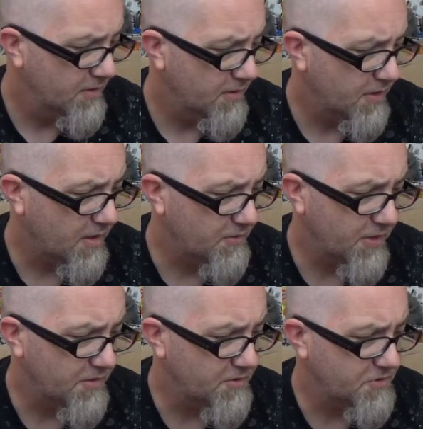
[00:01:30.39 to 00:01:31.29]

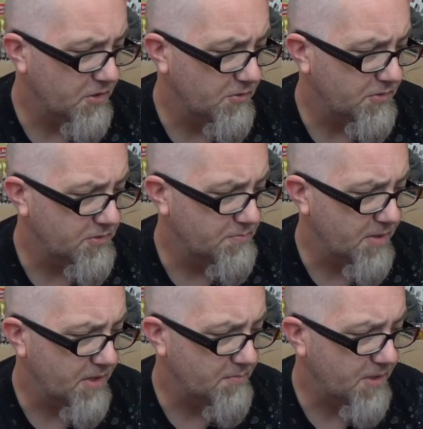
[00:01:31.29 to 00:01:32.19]
letting us know that it's
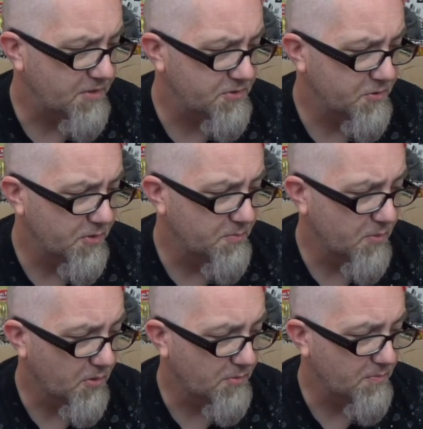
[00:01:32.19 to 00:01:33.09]
made by stewing
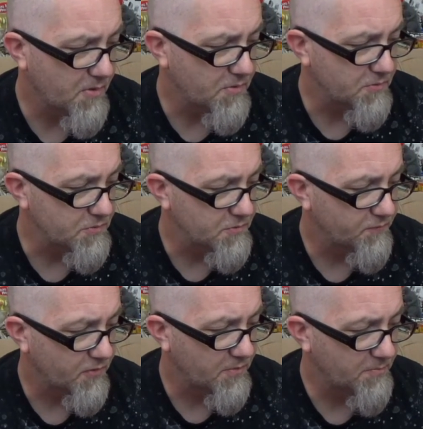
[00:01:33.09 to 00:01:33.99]
pork bones
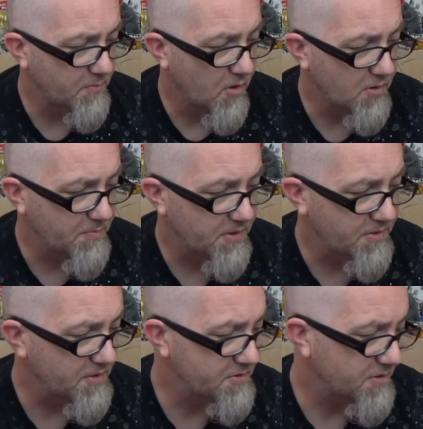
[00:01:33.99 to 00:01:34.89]
for long
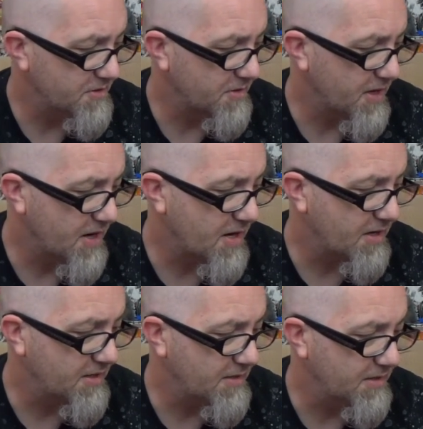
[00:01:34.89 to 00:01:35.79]
periods under high
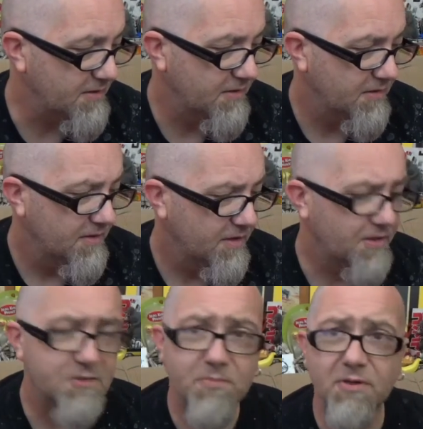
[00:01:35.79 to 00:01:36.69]
heat. And
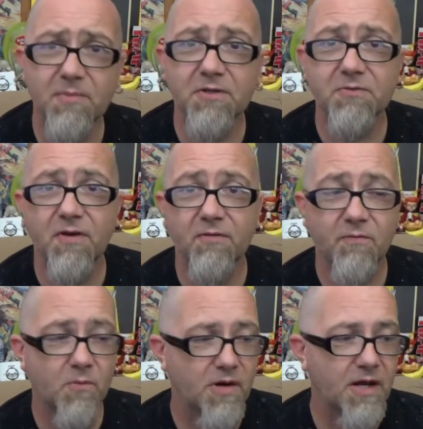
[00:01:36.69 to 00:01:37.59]
that's pretty much
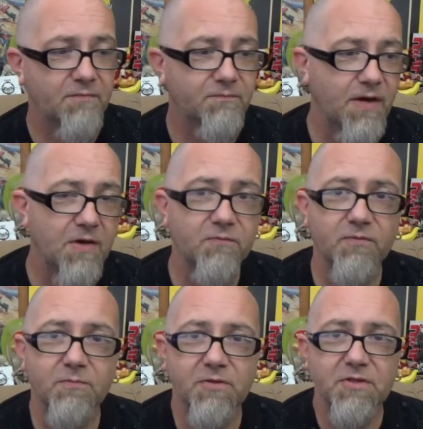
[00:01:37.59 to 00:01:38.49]
from what I've found
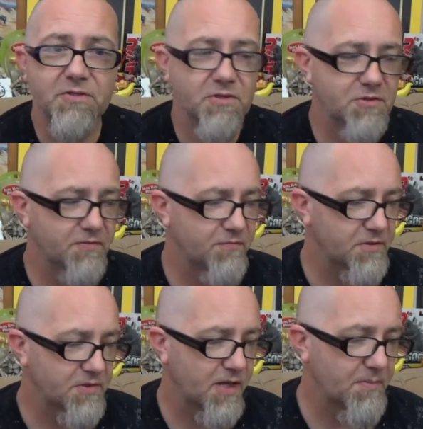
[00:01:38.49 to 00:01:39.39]
from research of
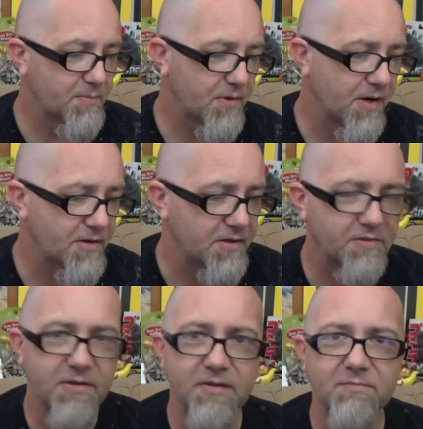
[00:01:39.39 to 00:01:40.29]
this type of
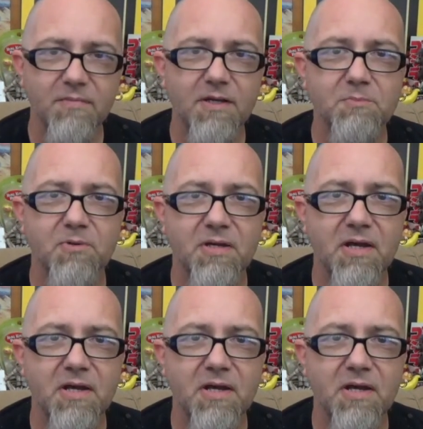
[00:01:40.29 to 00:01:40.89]
product, that's pretty